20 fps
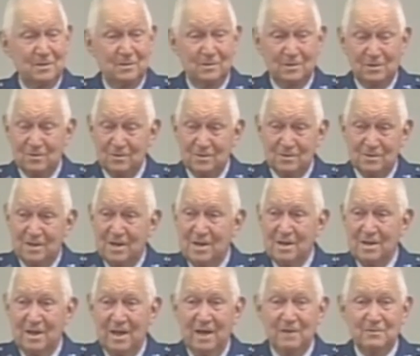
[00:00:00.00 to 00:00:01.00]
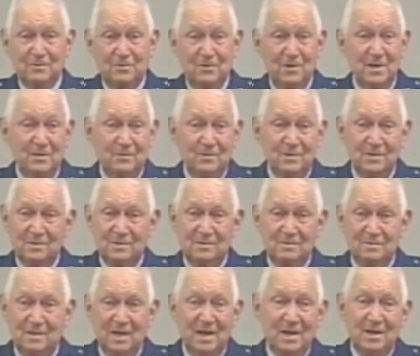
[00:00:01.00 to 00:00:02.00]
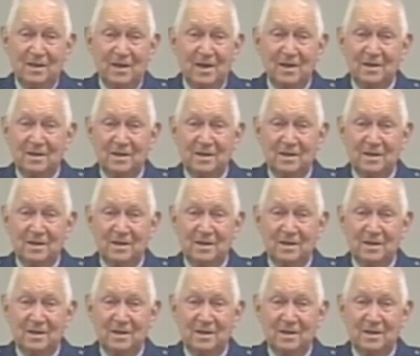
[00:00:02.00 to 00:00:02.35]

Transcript: And of course, that was great. We would anything